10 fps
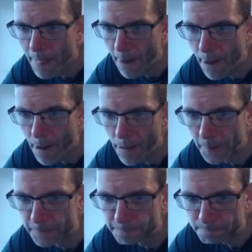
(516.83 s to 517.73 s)
Uh,
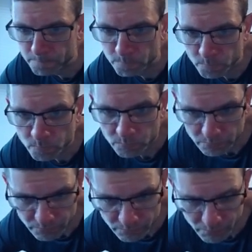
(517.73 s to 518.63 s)

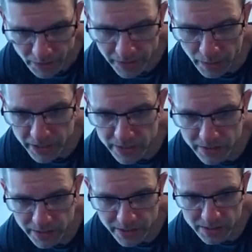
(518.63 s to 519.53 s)
yeah, but it's
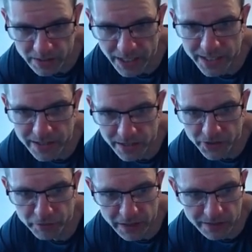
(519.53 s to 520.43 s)
it's easier
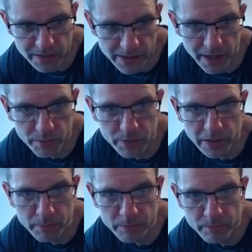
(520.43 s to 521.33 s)
than you think to set up
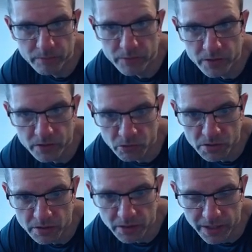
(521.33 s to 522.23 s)
um,
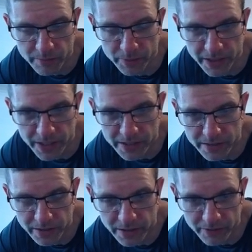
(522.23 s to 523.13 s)
Sauce, it, eh, but it
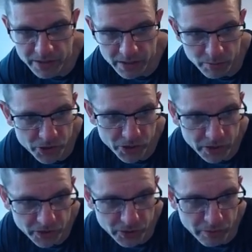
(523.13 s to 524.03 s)
is there is so much you
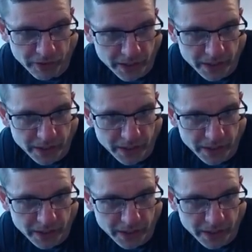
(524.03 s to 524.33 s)
can do with it.